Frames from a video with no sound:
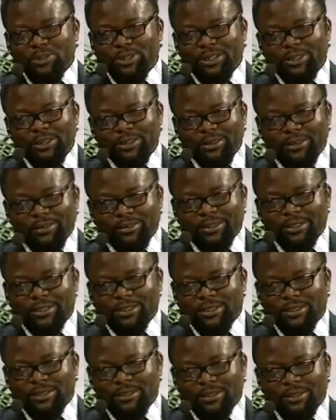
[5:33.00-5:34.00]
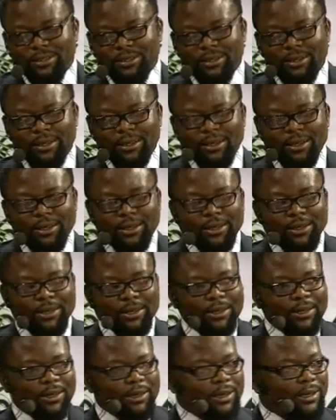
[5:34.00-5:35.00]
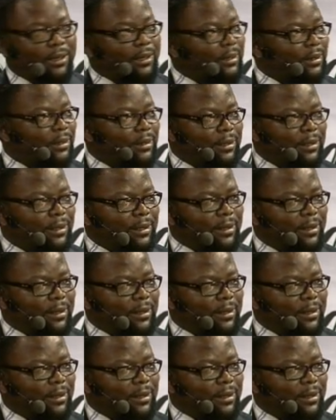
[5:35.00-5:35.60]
with a lot of risk. And